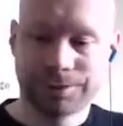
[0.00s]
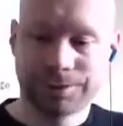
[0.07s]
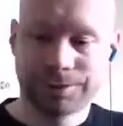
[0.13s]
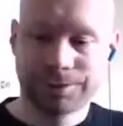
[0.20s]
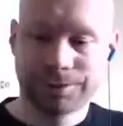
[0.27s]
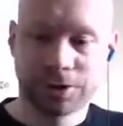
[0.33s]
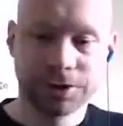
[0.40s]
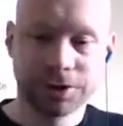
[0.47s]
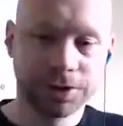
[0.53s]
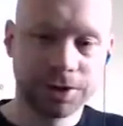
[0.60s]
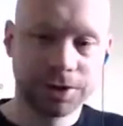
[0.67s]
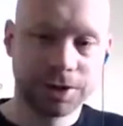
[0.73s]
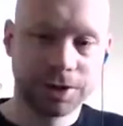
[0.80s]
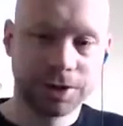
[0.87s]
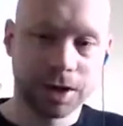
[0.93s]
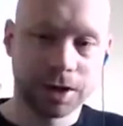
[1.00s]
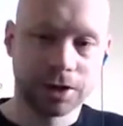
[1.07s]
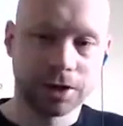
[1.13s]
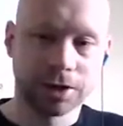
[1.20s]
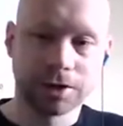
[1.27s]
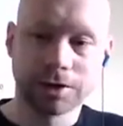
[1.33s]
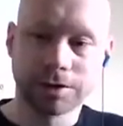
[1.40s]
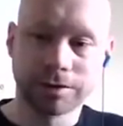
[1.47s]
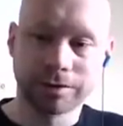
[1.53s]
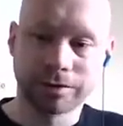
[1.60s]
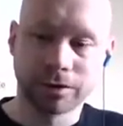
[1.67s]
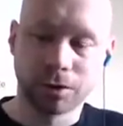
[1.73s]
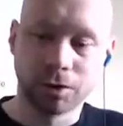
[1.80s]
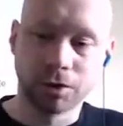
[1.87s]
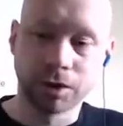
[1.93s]
Honestly, I got out of
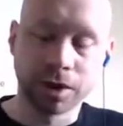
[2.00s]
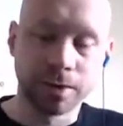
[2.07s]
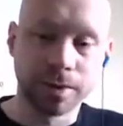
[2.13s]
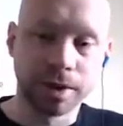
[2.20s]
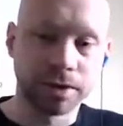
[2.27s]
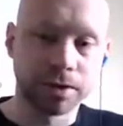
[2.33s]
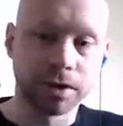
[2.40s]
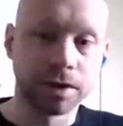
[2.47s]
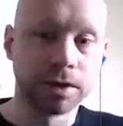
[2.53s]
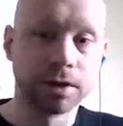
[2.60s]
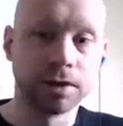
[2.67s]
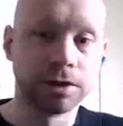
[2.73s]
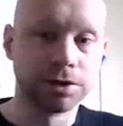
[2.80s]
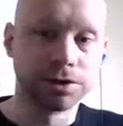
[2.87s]
the whole eBay thing years